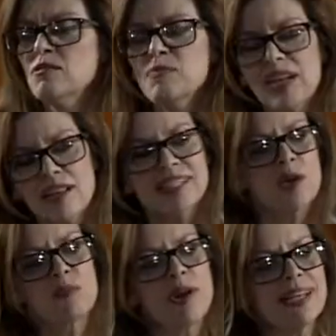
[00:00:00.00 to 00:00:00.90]
but
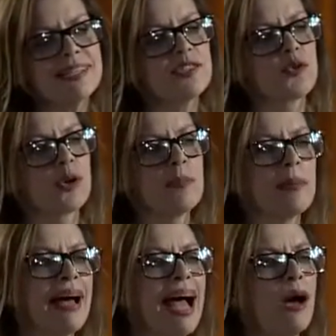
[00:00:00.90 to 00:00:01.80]
also brainstorm
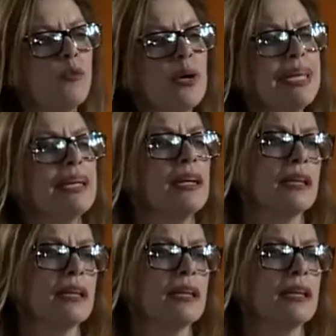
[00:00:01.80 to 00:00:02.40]
about how we can